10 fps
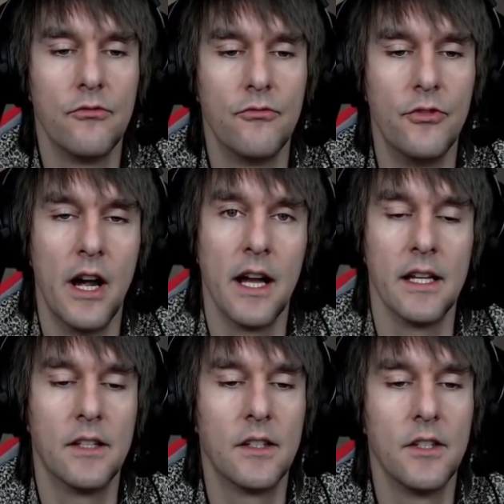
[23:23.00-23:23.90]

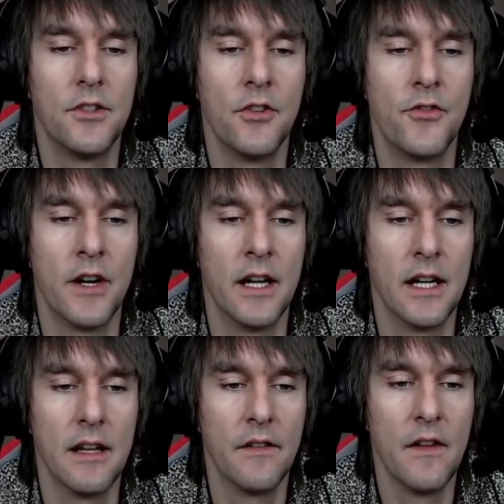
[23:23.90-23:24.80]
right to
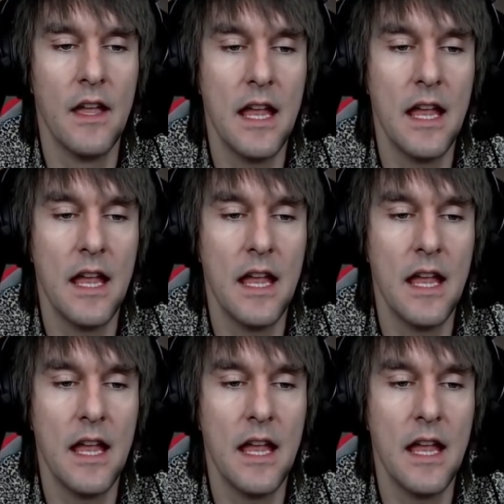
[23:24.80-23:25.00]
drive.